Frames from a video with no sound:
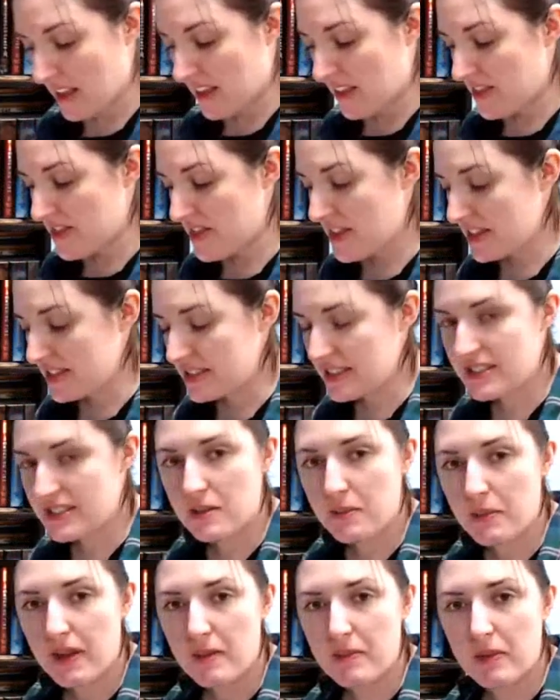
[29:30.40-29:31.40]
This is
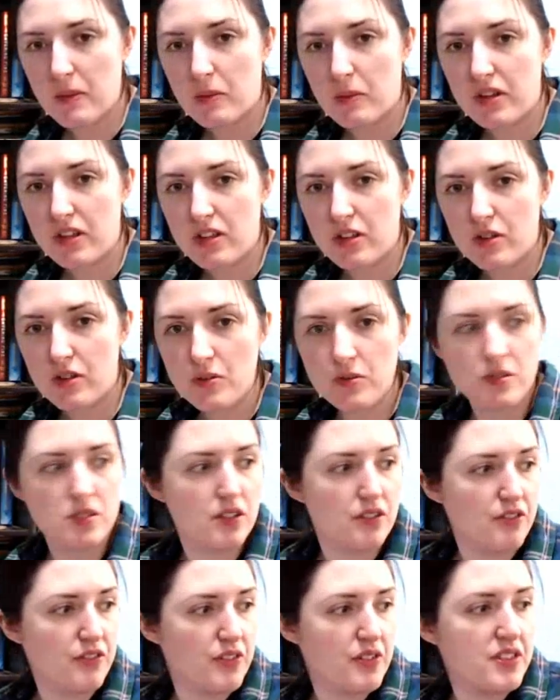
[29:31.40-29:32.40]
the paper we
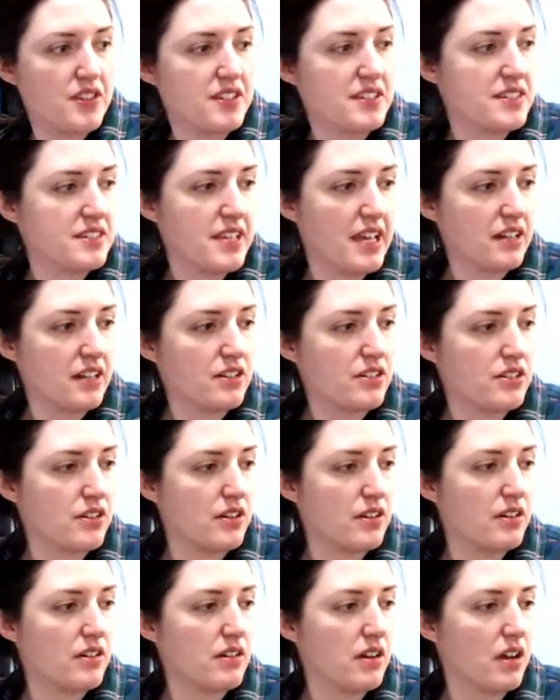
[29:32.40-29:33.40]
used for the
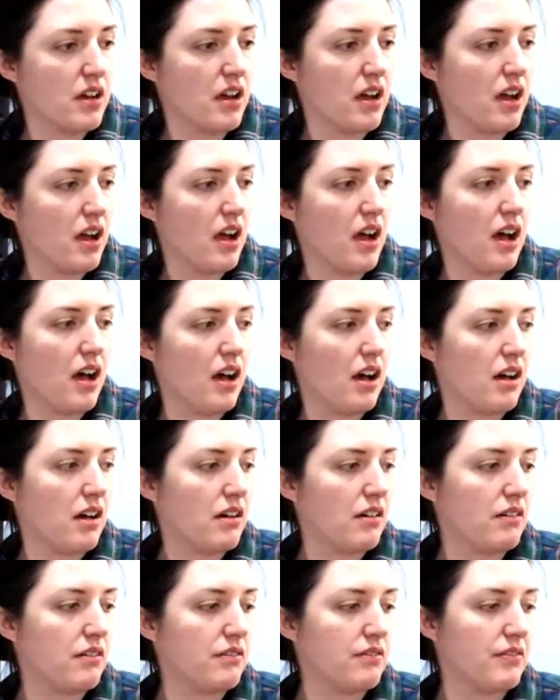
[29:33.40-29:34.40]
center
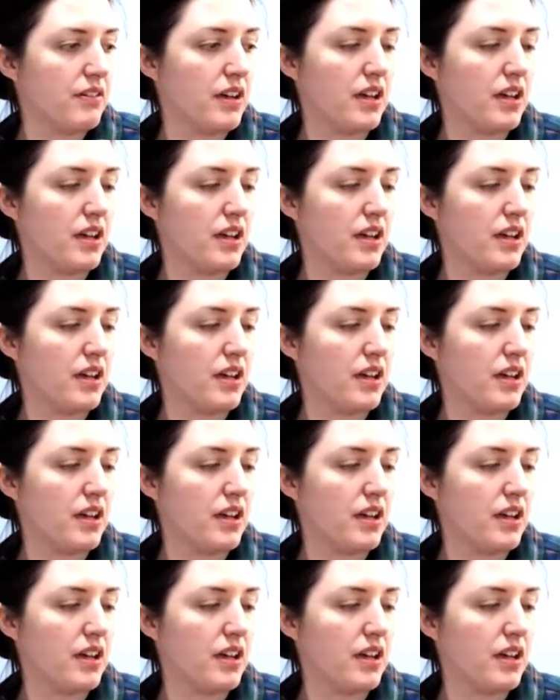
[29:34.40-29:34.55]
of